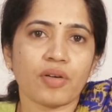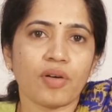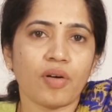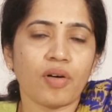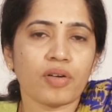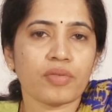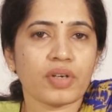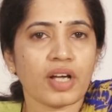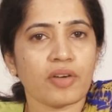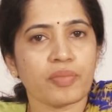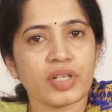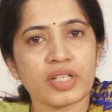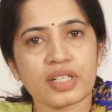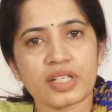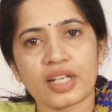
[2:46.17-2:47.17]
or have
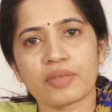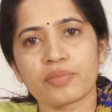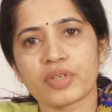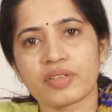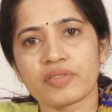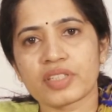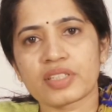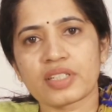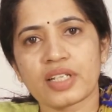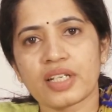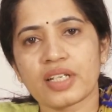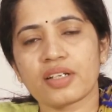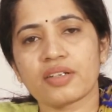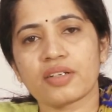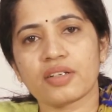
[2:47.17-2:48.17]
been trying
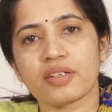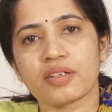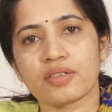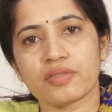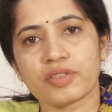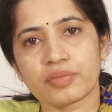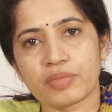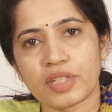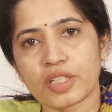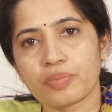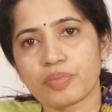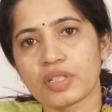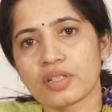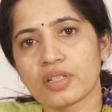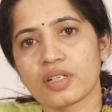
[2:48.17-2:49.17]
previously with
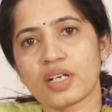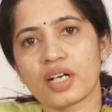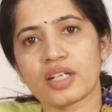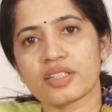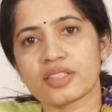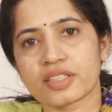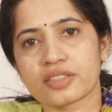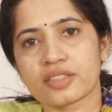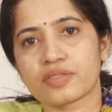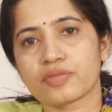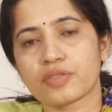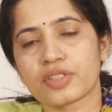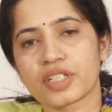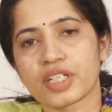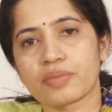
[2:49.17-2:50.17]
multiple
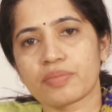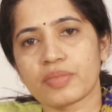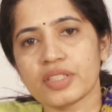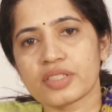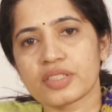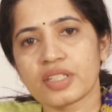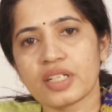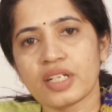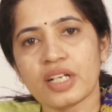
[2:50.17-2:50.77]
unsuccessful treatments,